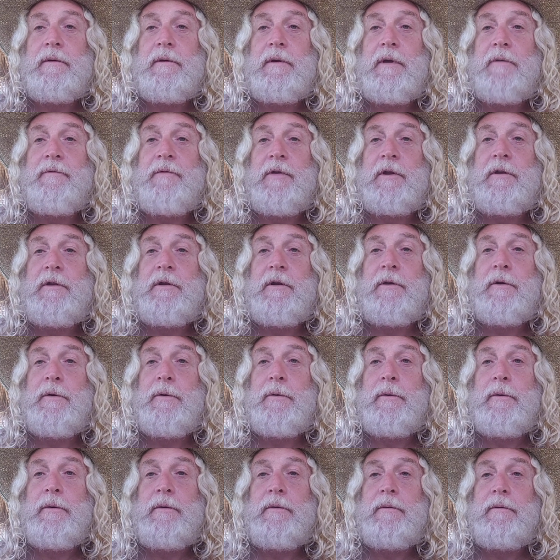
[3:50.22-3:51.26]
If you
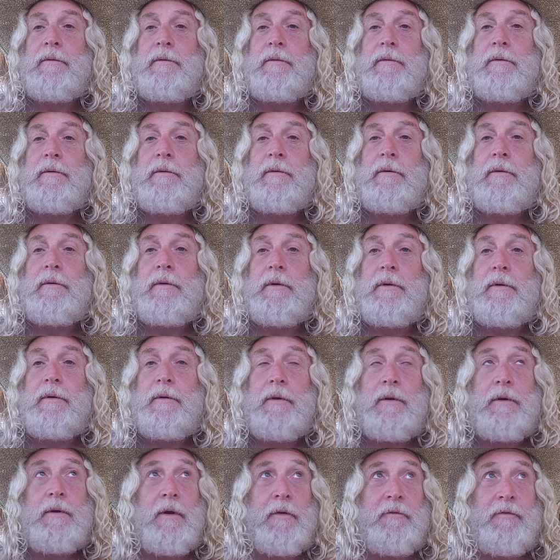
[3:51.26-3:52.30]
do,
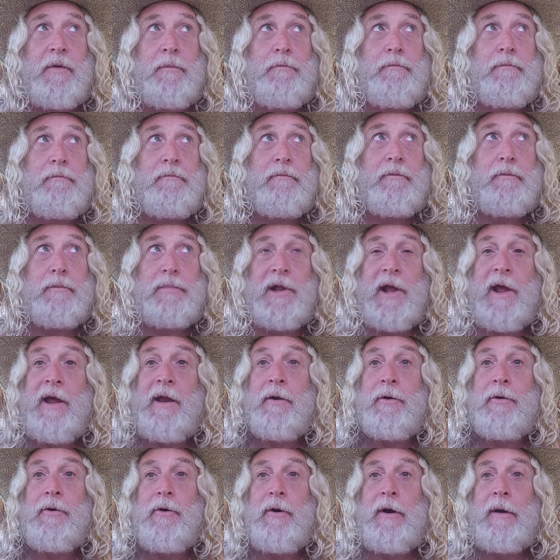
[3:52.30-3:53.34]
if you plan
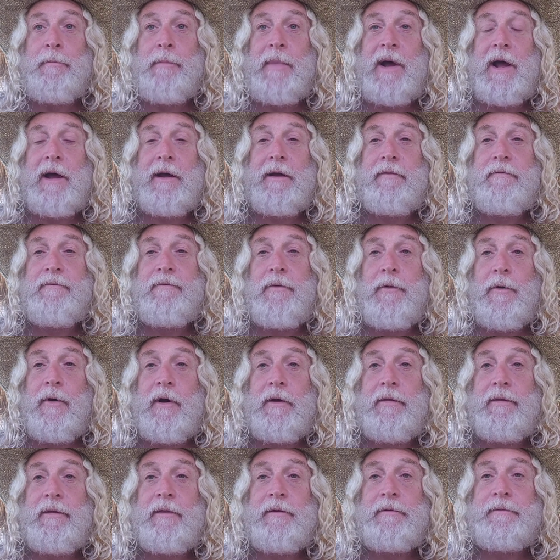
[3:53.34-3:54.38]
on going back and
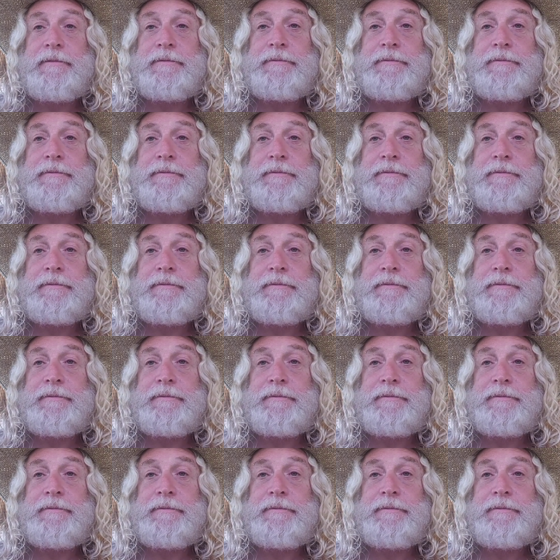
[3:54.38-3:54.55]
forth,